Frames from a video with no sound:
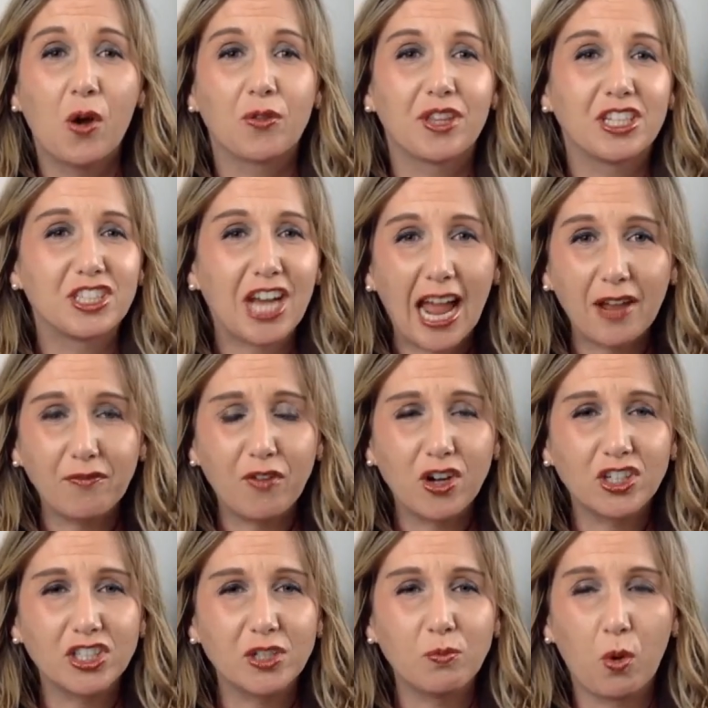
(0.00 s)
the chat
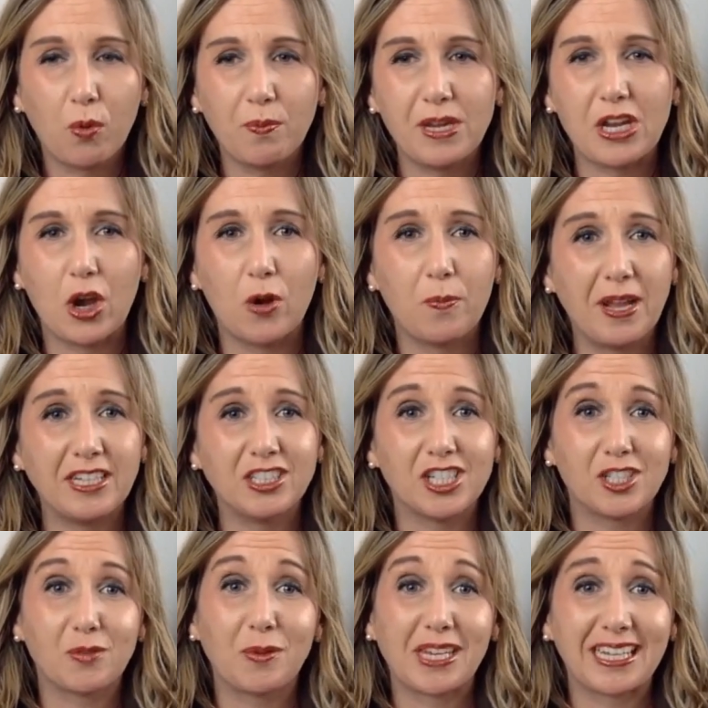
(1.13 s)
function won't be open
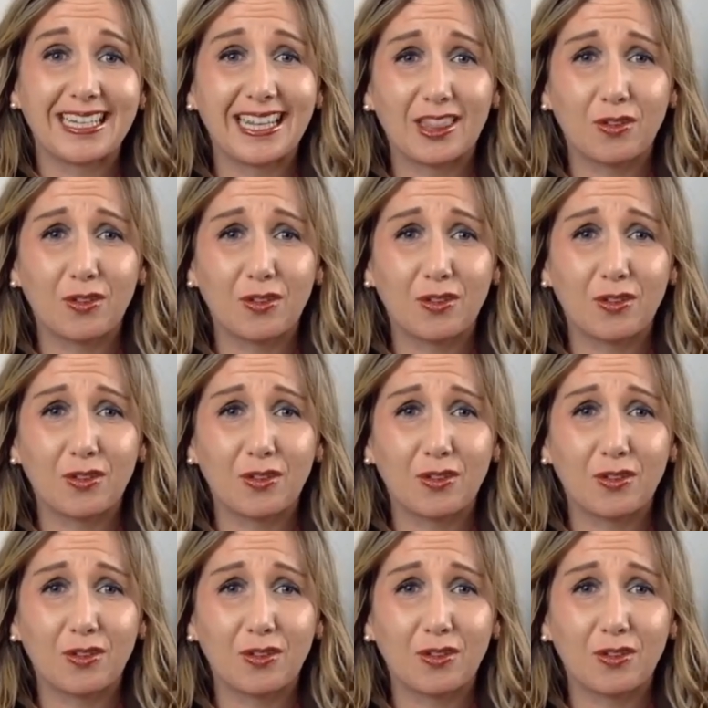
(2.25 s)
just so we can get